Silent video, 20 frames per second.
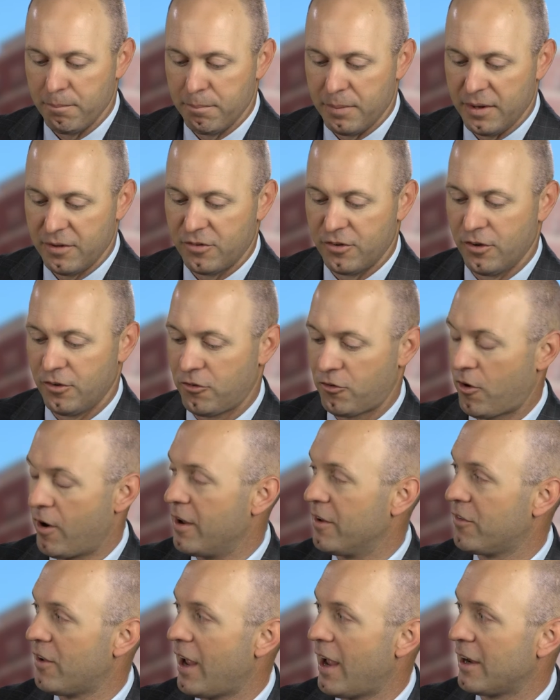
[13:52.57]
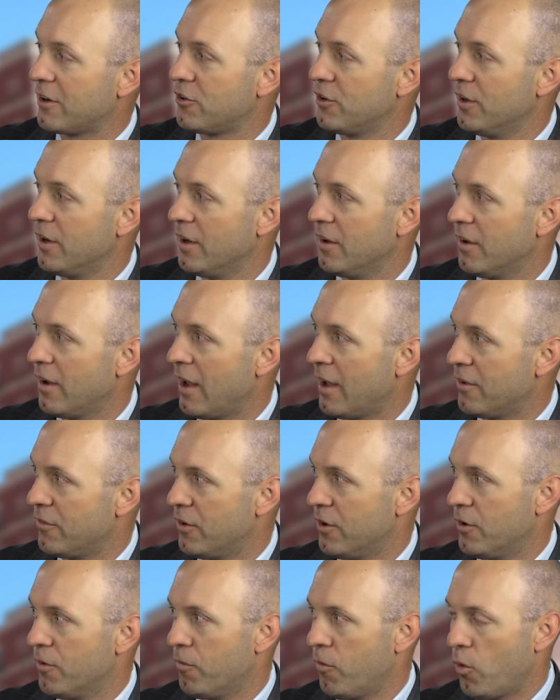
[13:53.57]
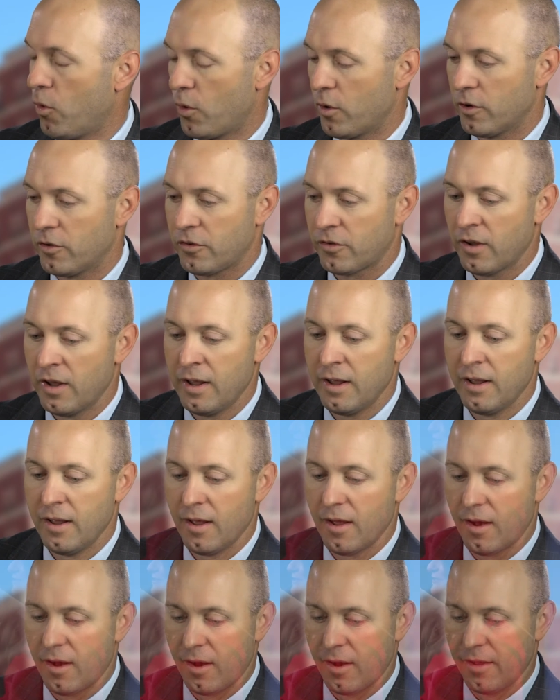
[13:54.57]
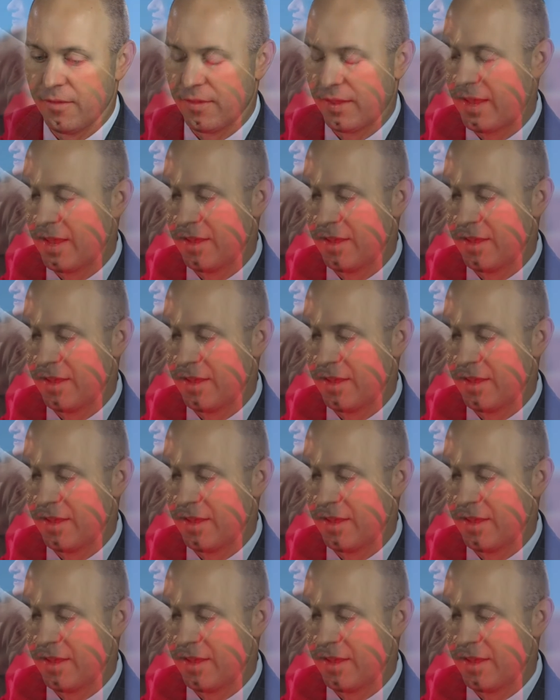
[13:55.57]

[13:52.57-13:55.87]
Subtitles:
business transaction as a divorce. In the